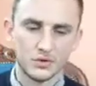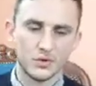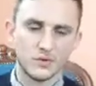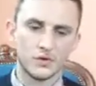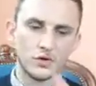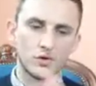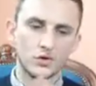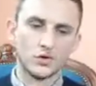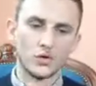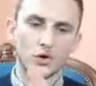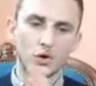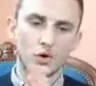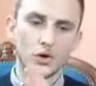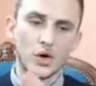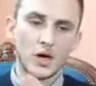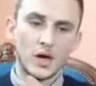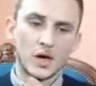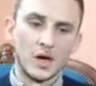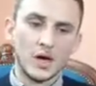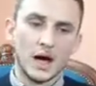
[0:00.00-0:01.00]
So if you
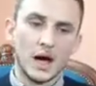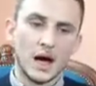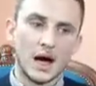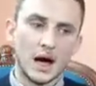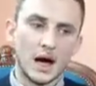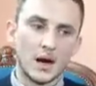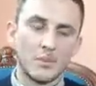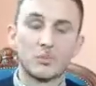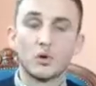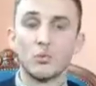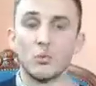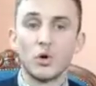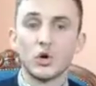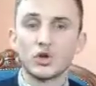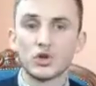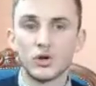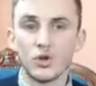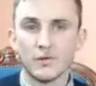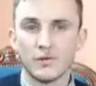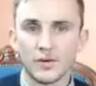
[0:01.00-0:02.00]
do a
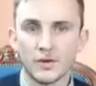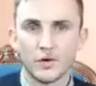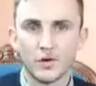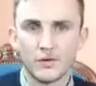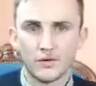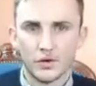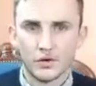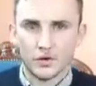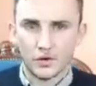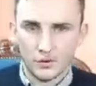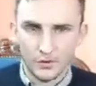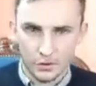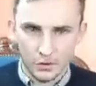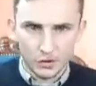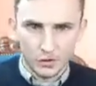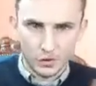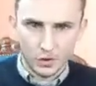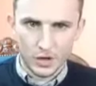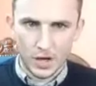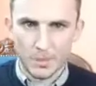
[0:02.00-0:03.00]
promotional video for
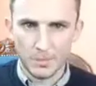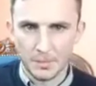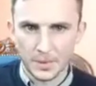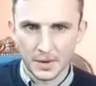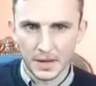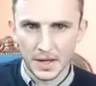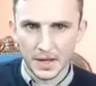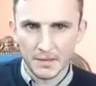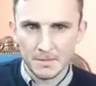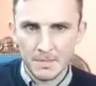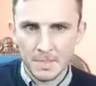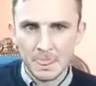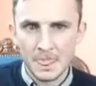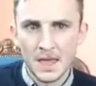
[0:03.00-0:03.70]
your company,